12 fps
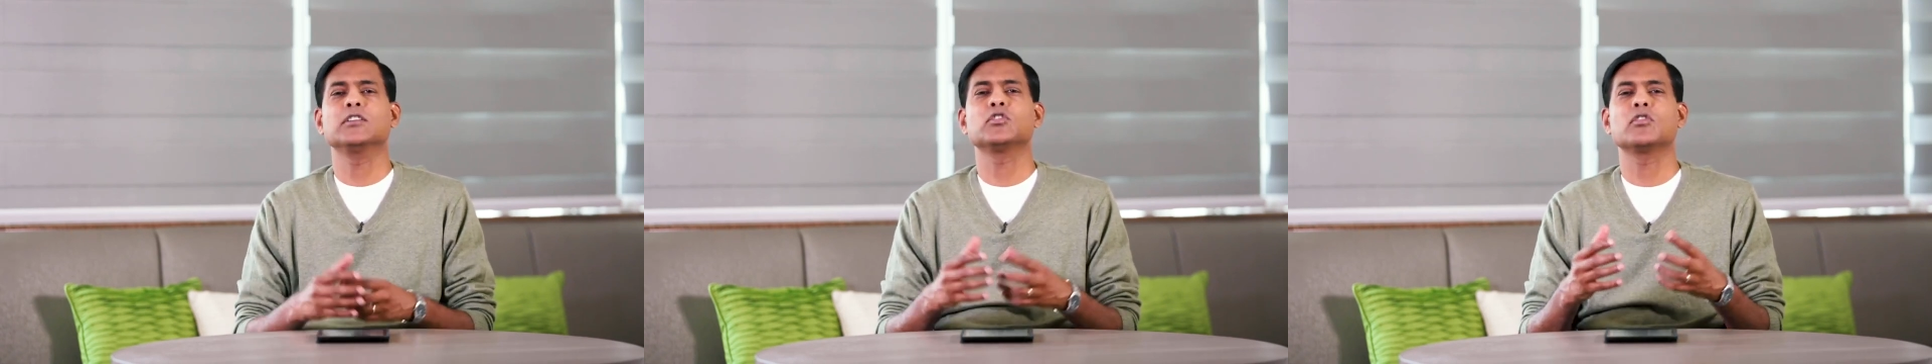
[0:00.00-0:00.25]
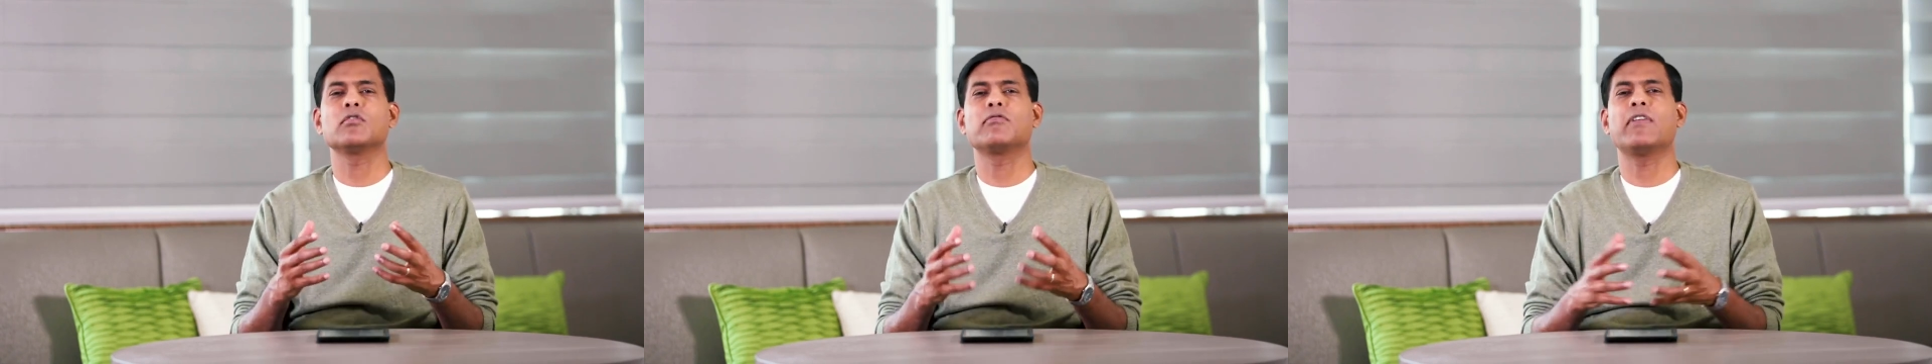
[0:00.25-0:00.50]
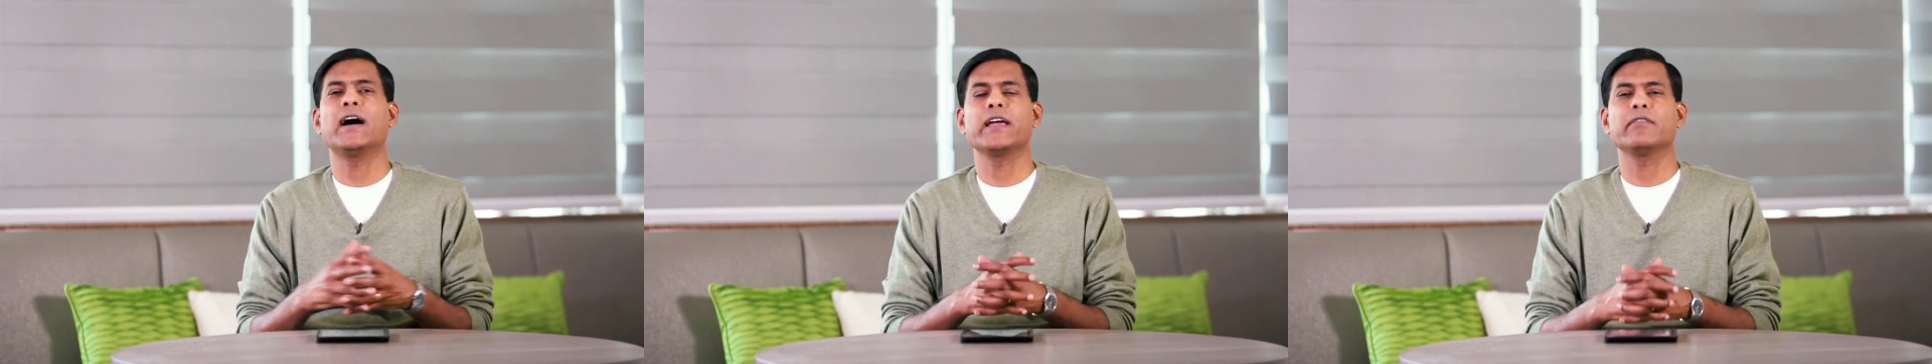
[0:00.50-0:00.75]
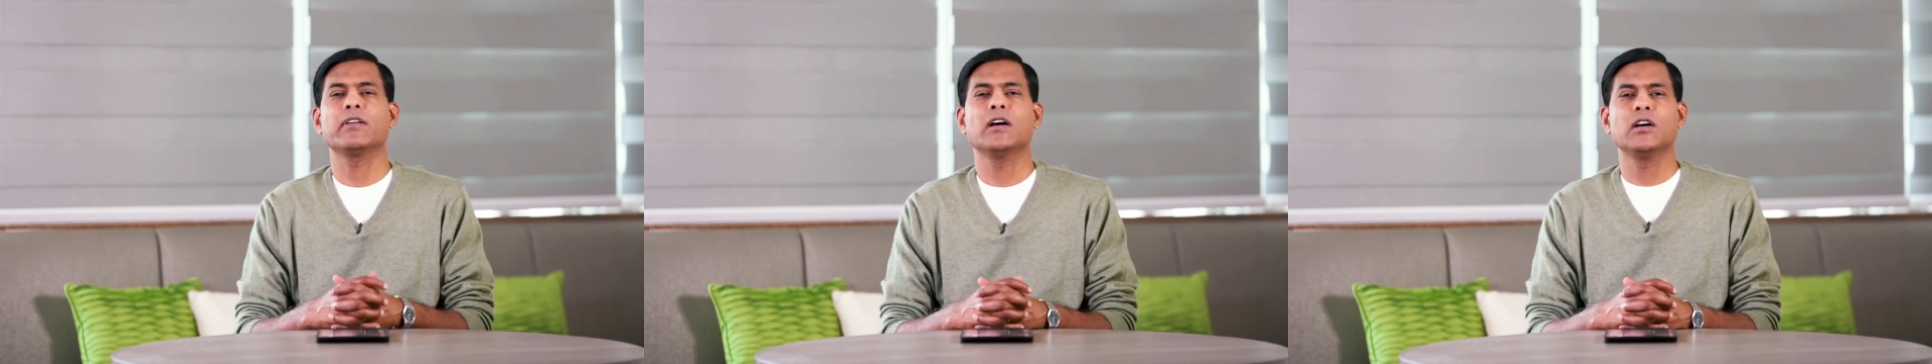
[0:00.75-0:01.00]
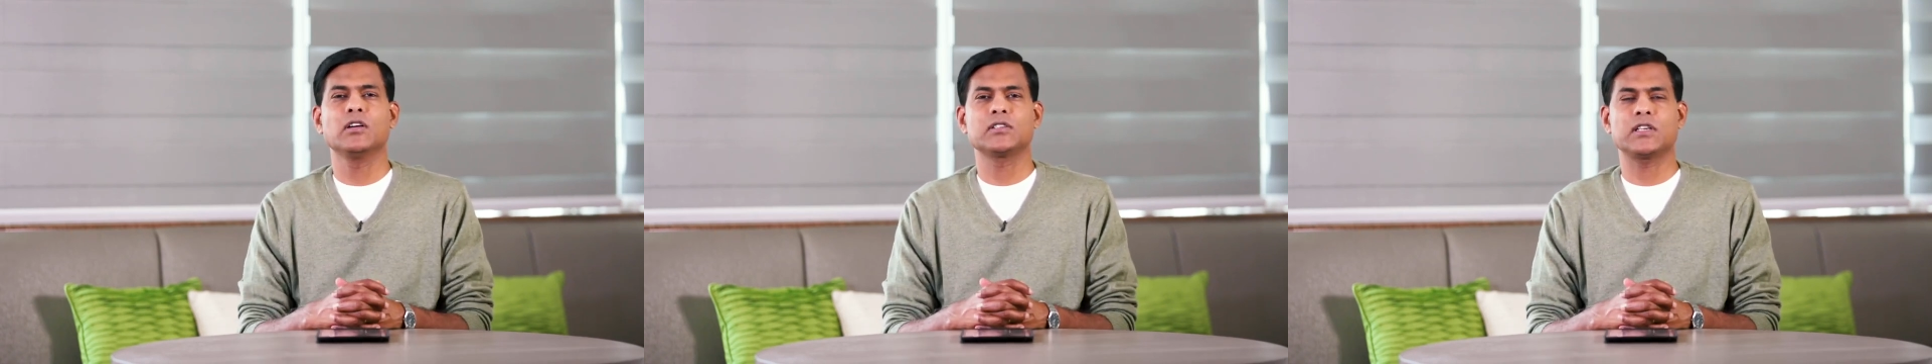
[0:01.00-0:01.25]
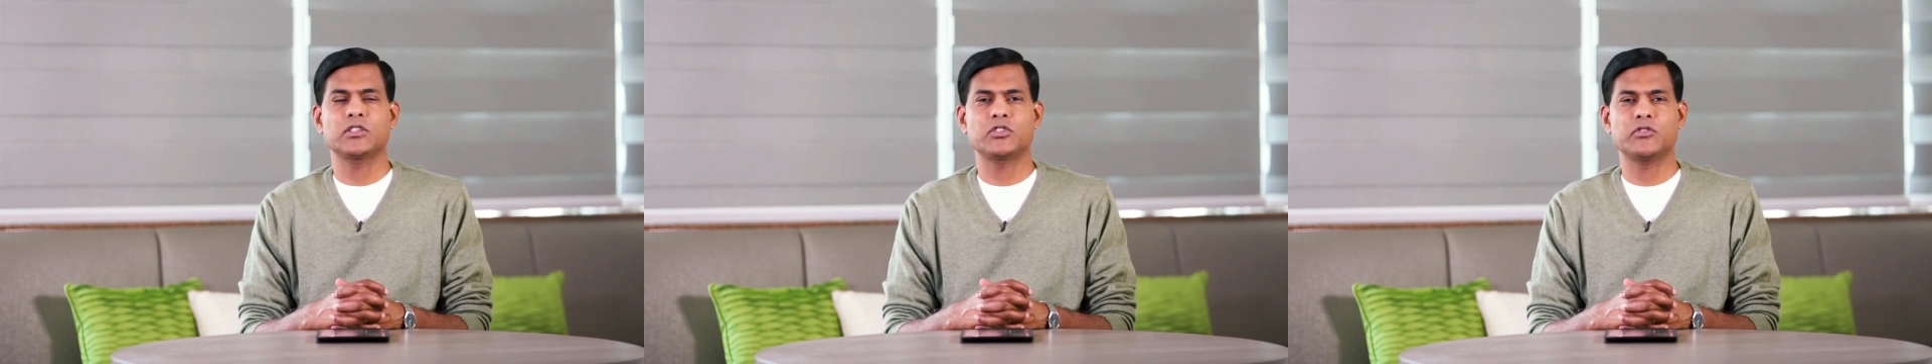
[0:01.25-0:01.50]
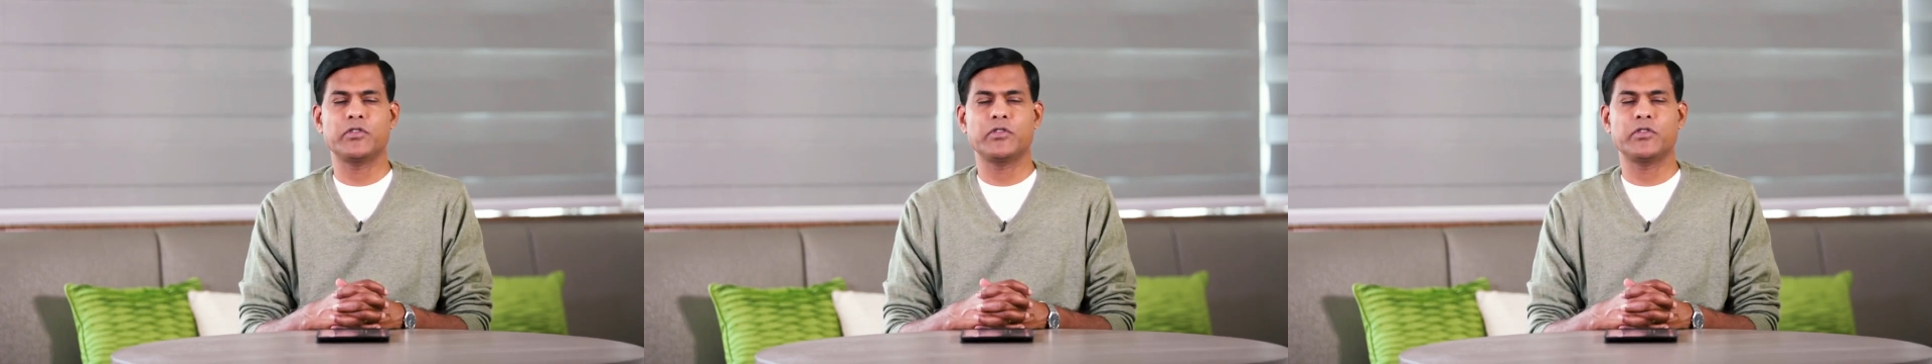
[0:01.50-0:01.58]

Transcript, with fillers: to revive such